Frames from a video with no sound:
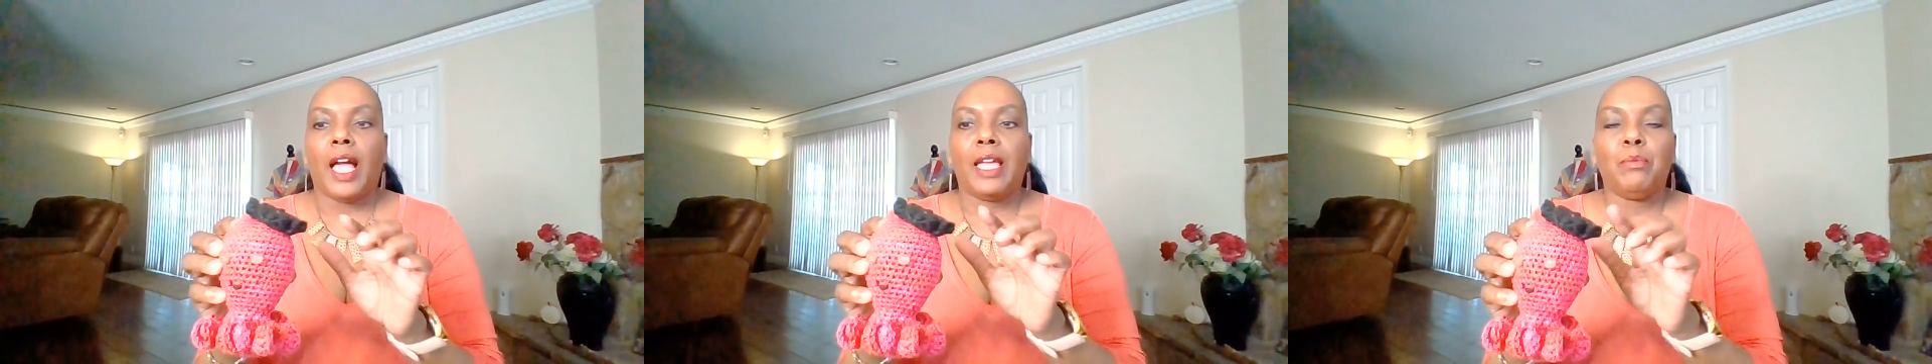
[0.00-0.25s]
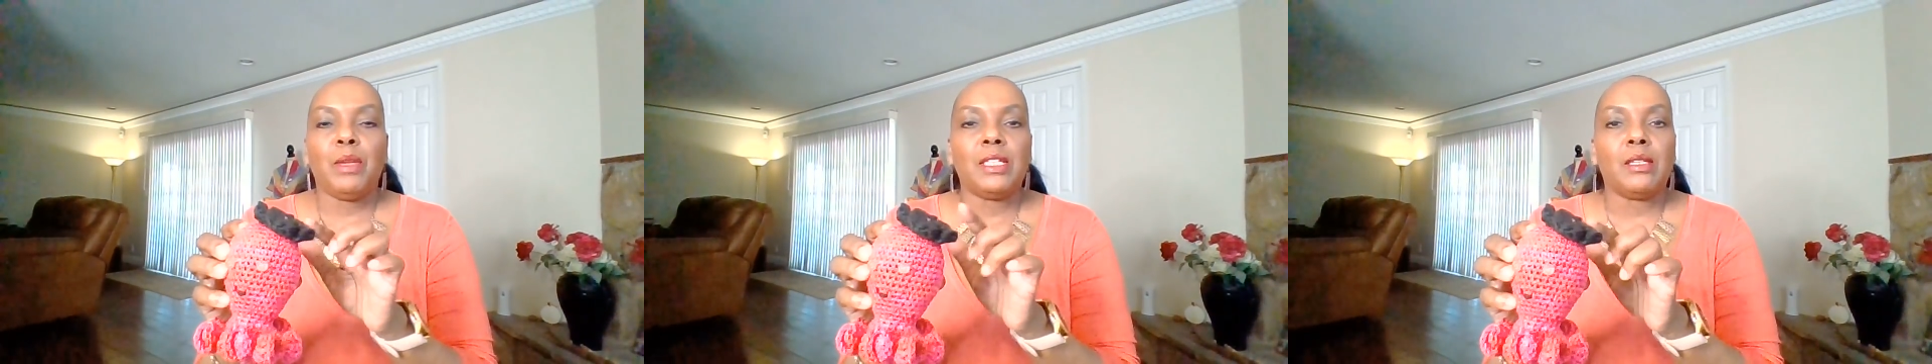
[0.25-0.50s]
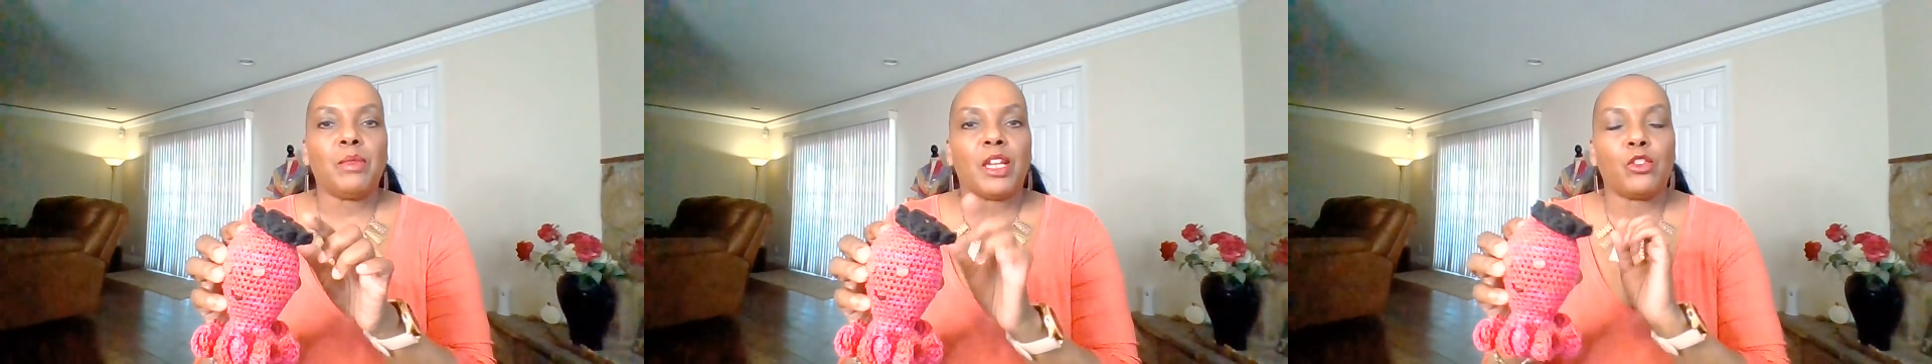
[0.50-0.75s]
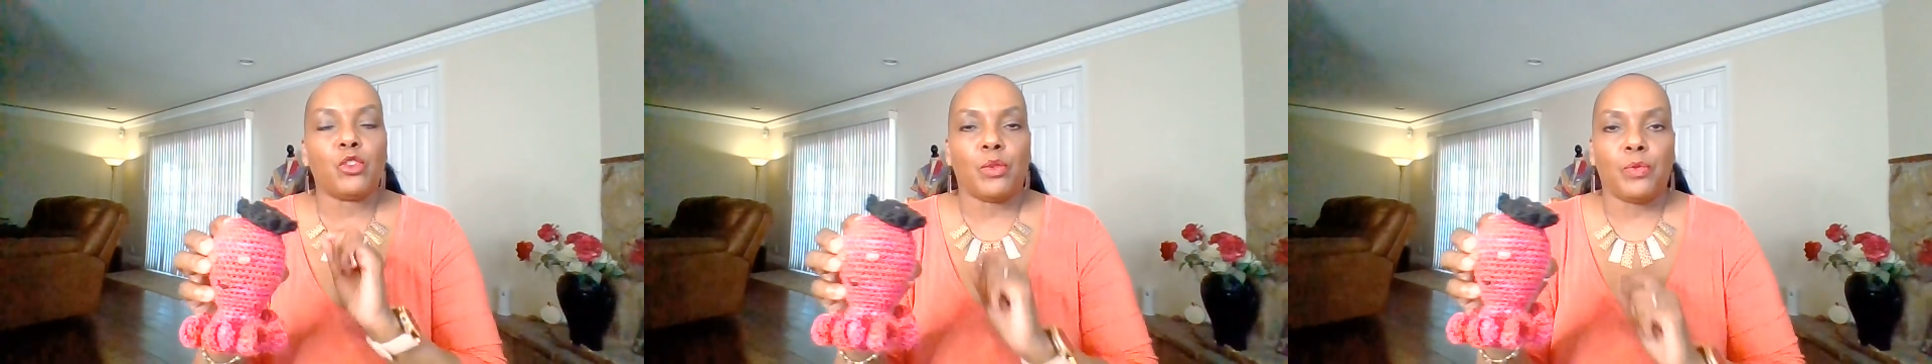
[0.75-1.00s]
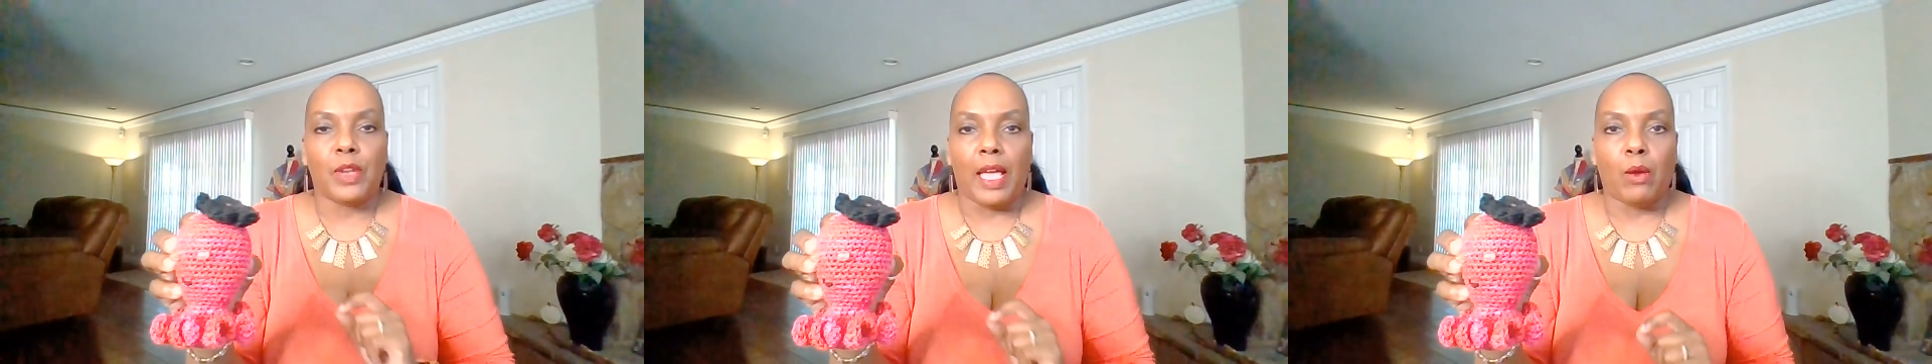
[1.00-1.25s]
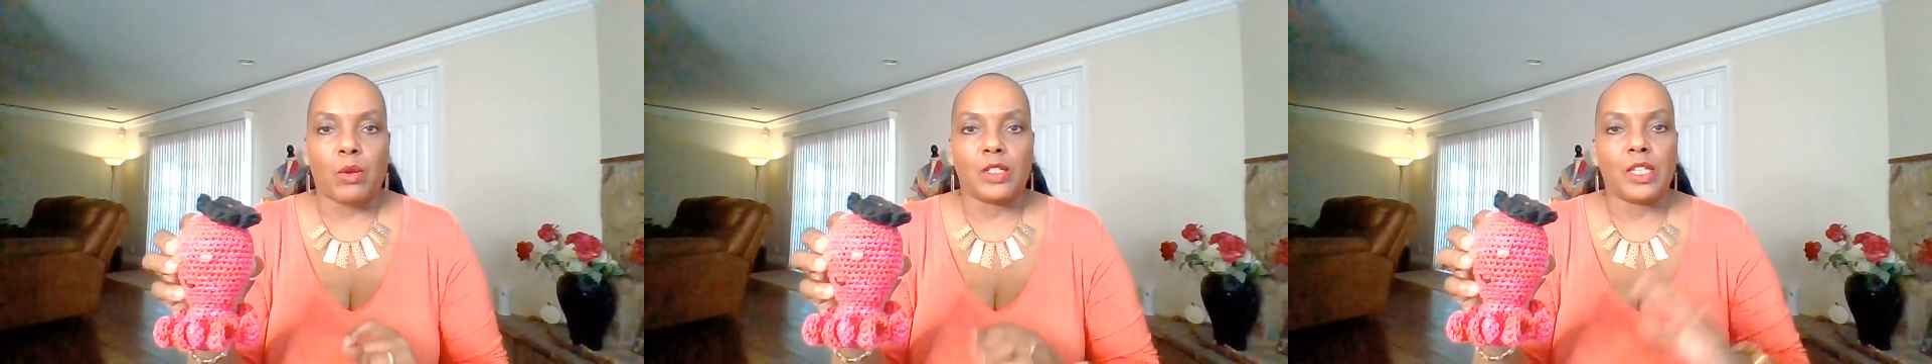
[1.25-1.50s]
I had made some extra
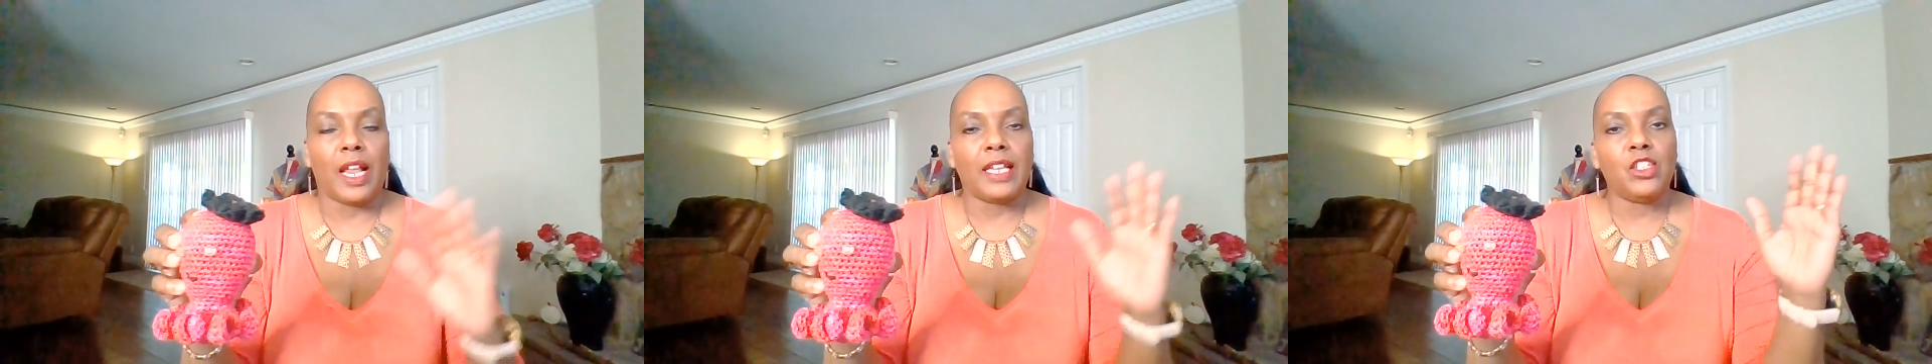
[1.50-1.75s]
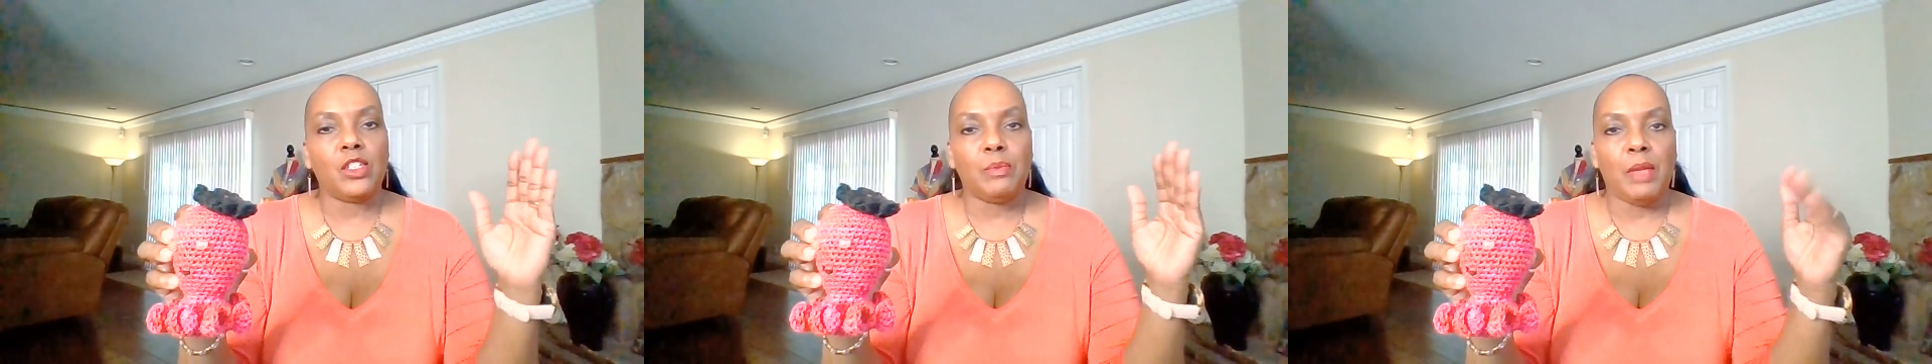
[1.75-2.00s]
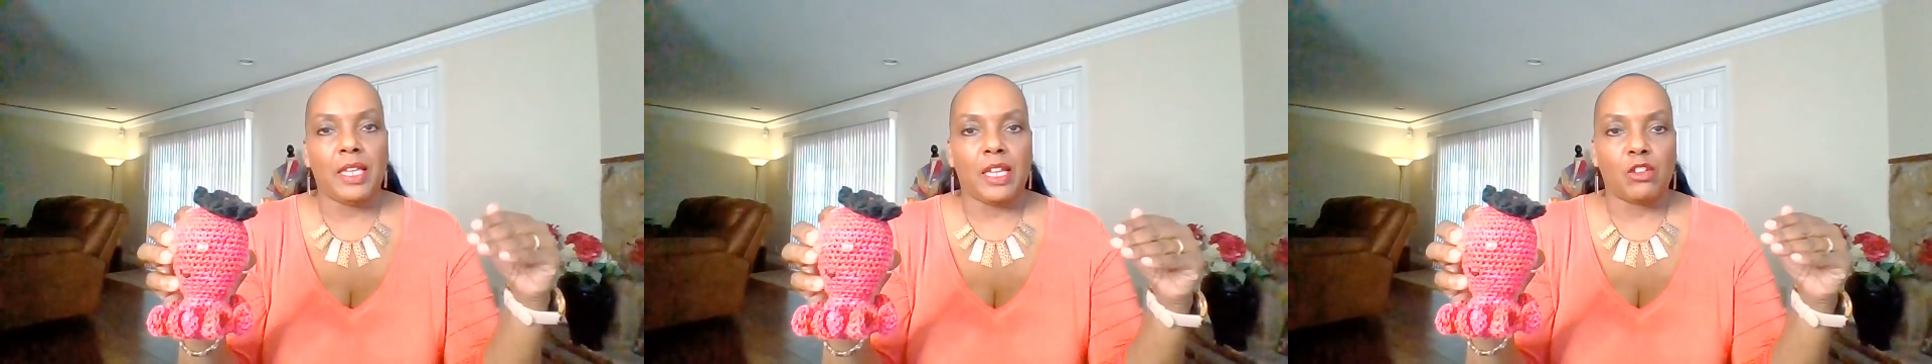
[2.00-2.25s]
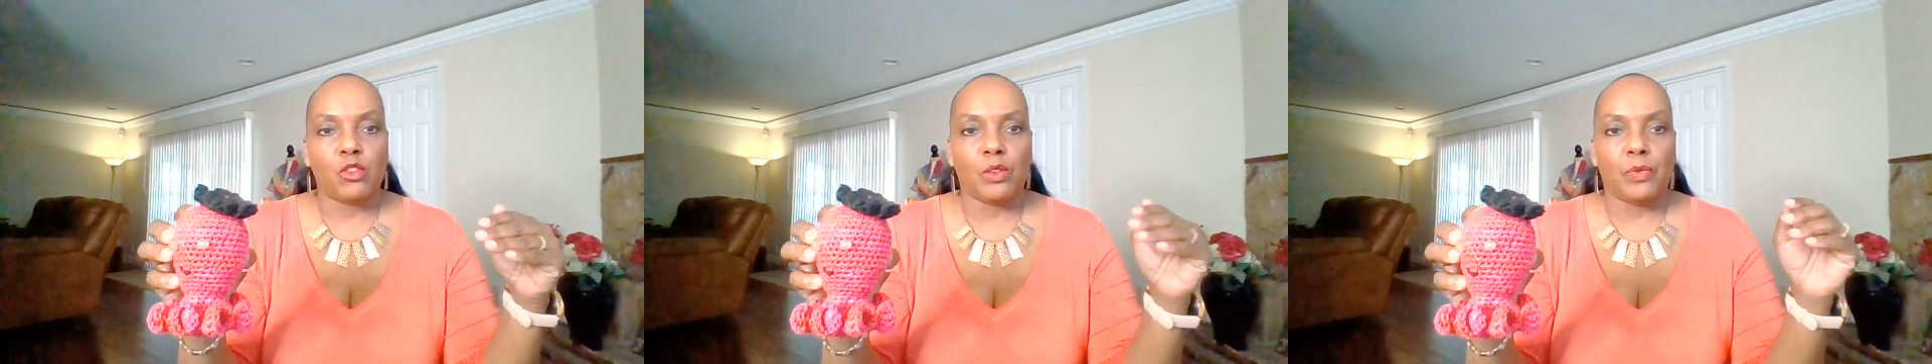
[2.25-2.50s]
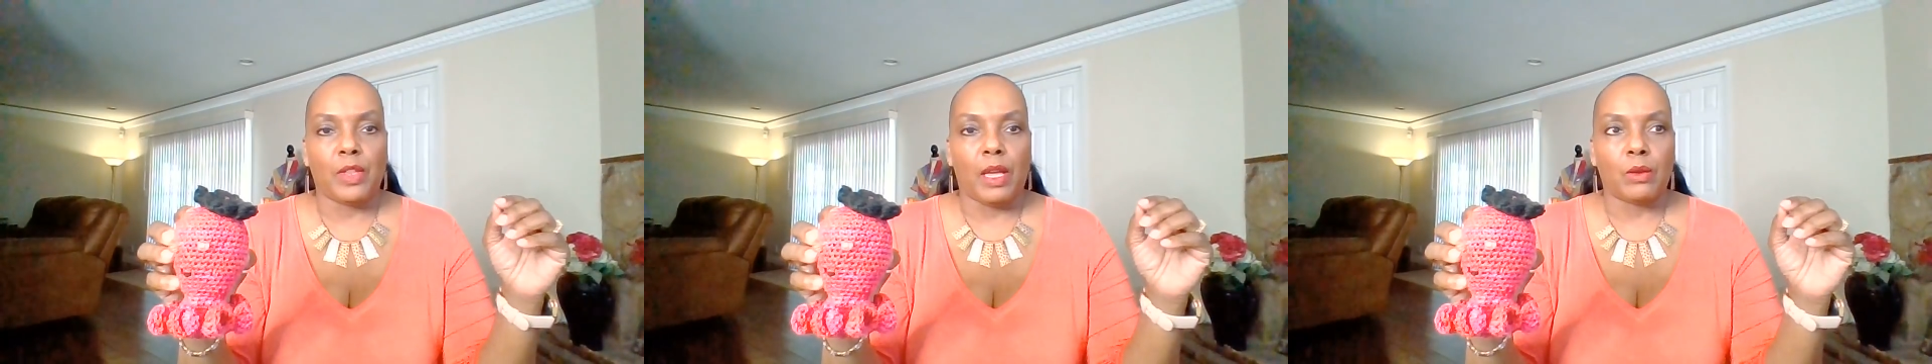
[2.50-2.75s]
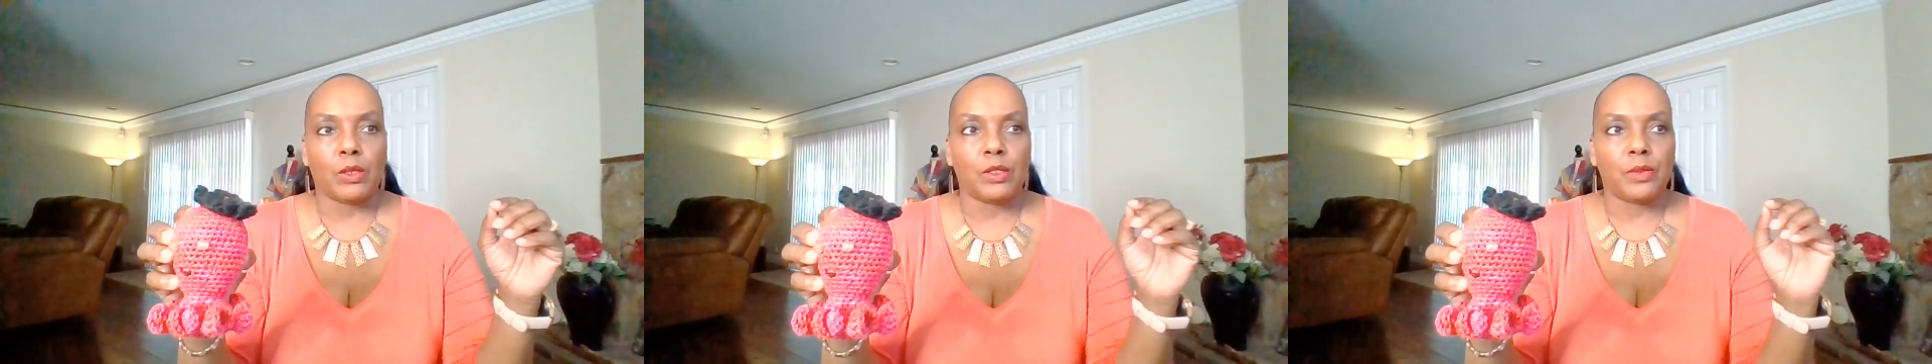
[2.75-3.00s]
flowers, and I just make extra
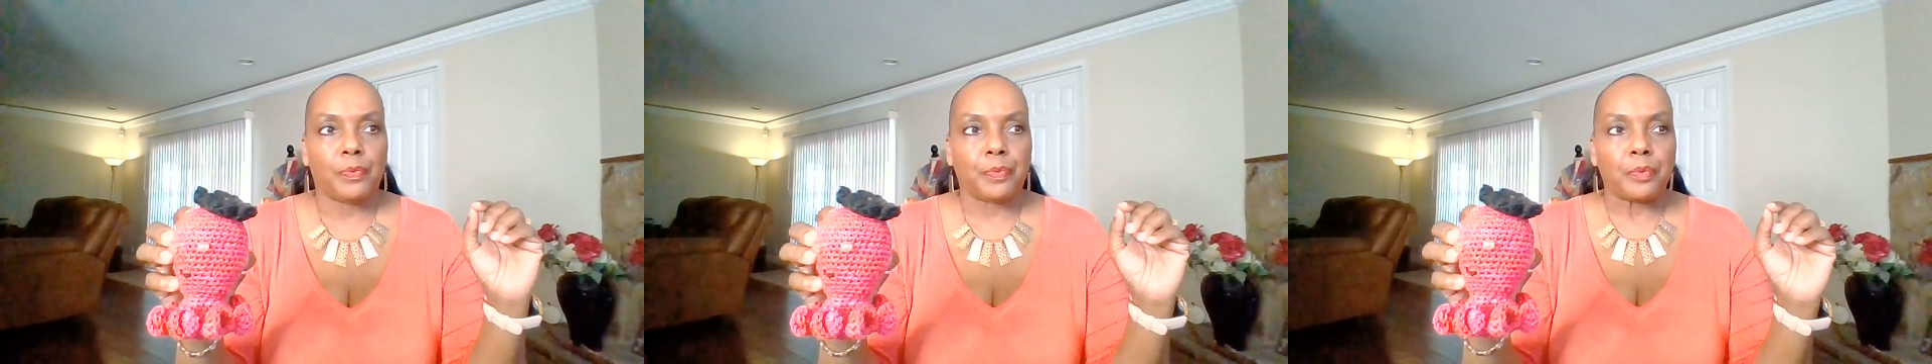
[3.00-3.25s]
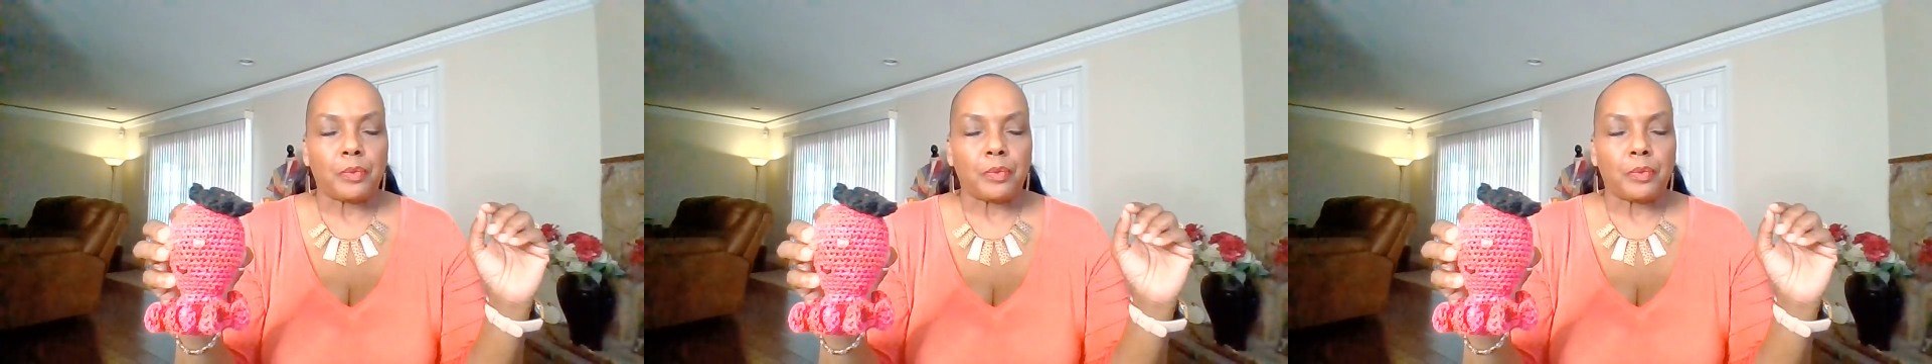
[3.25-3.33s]
flowers